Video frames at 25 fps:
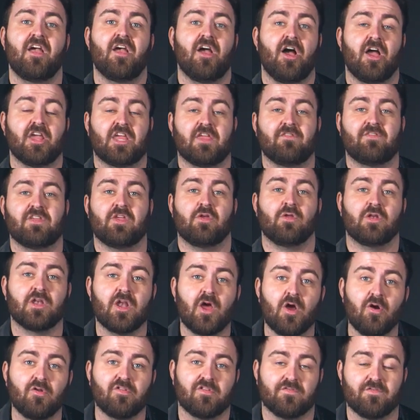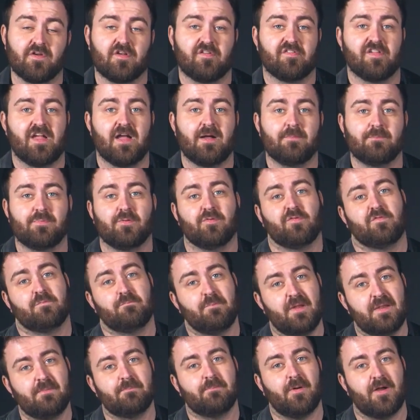and giving you loads of examples
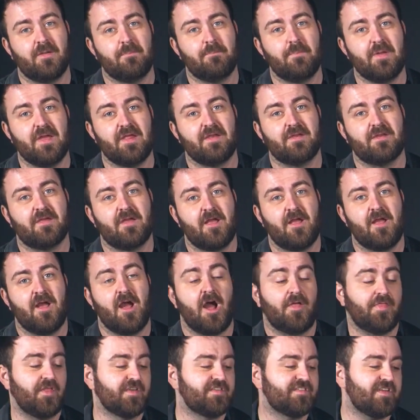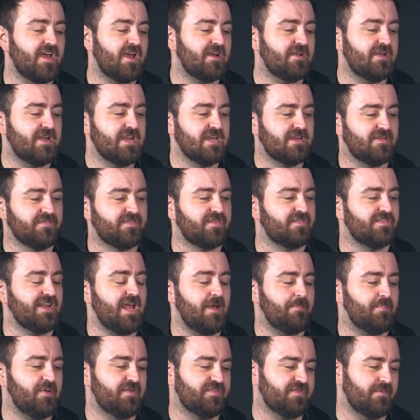bit by bit. And the technique of
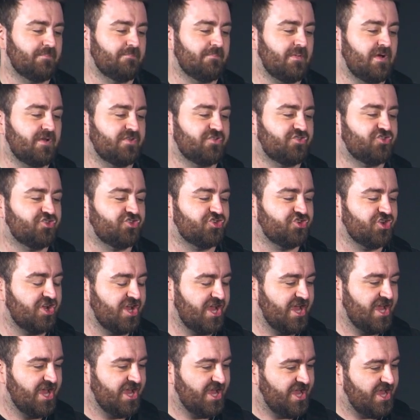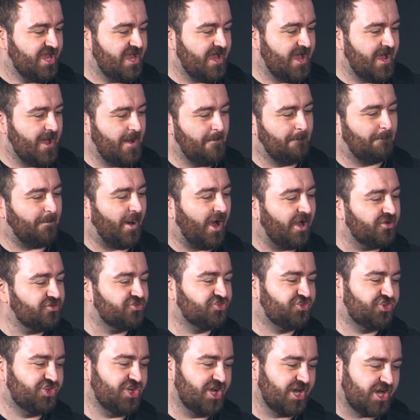slap is a much
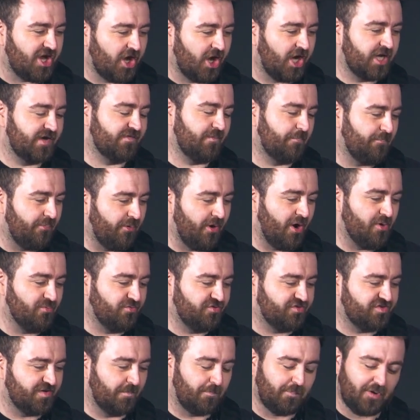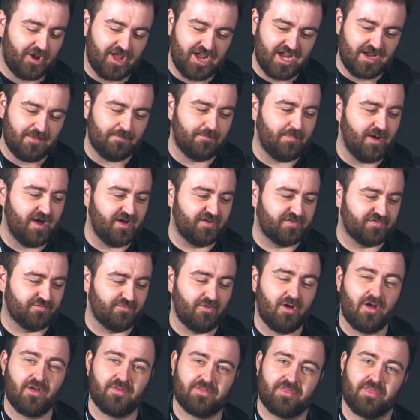punchier kind of approach to playing bass
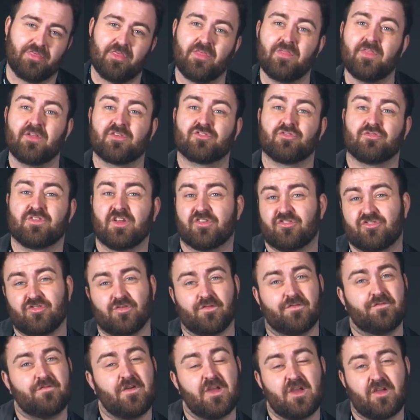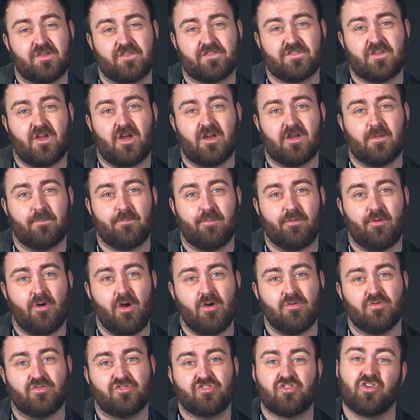rather than the traditional fingerstyle
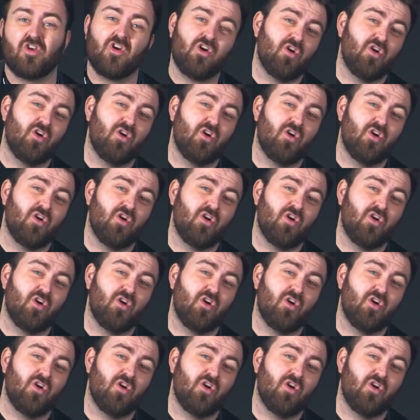approach